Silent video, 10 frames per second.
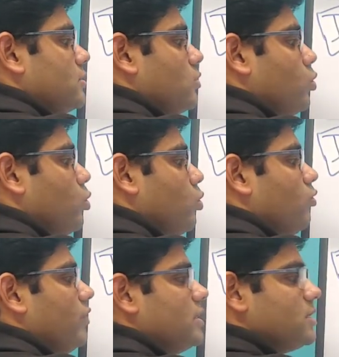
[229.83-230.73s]
So
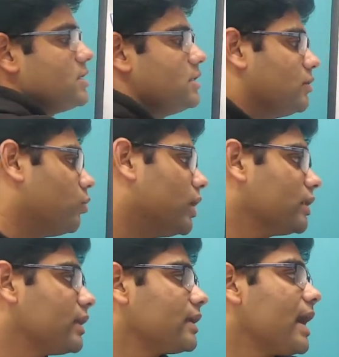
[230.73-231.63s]
which is the
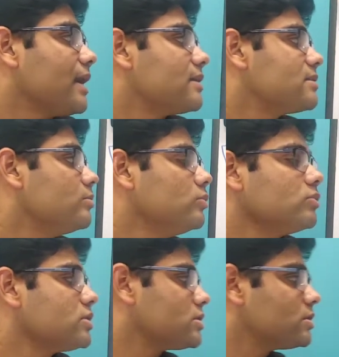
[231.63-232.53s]
one that has the
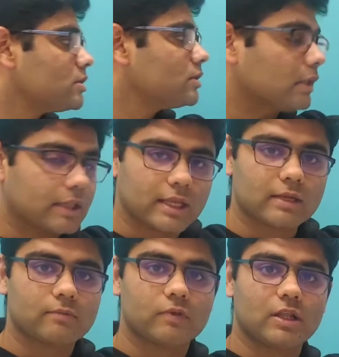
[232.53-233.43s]
most,
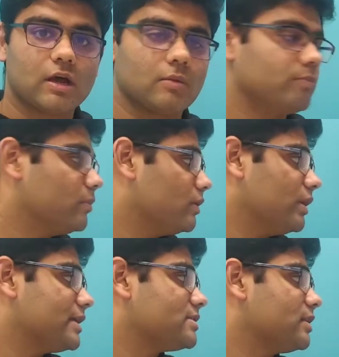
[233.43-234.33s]
then without
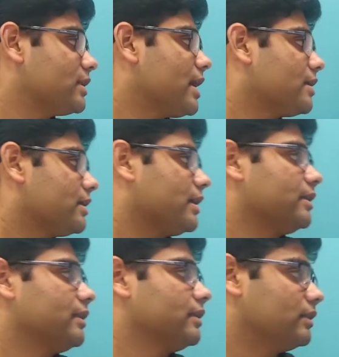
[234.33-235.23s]
less than that,
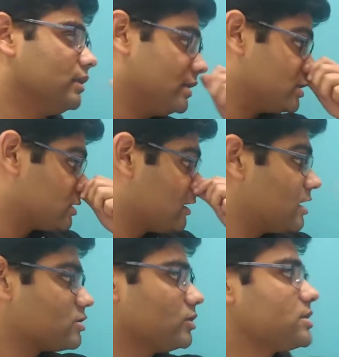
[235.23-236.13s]
and then the
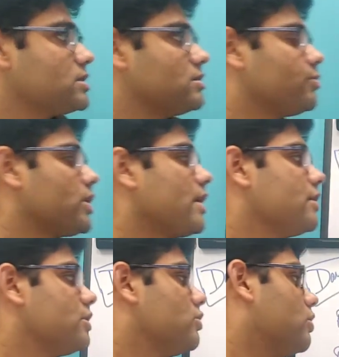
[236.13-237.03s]
least. So this is the
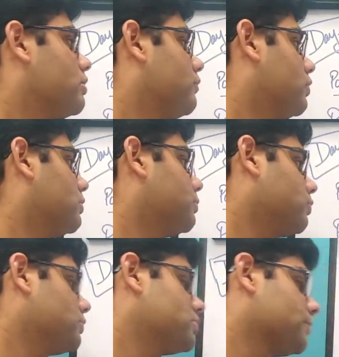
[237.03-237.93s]
priority order for the
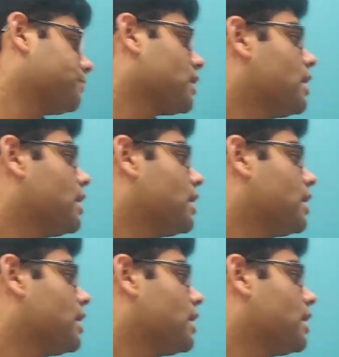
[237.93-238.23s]
post.